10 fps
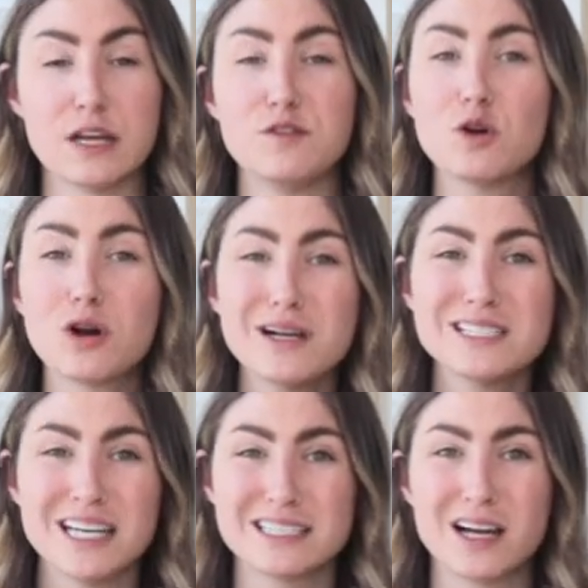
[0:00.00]
If you're
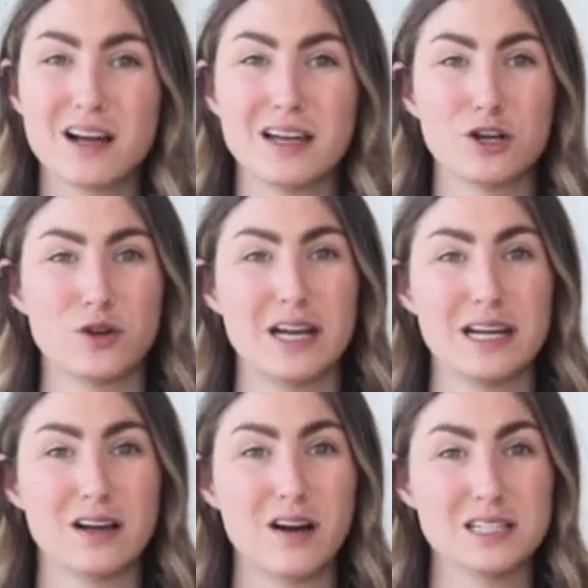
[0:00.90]
on TikTok and
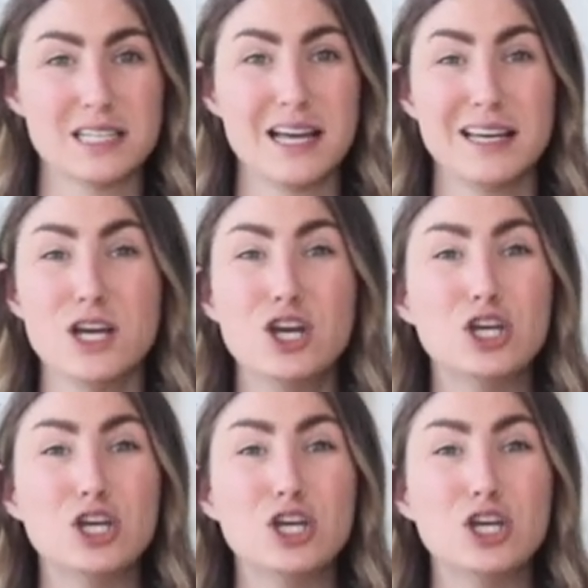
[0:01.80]
creating content,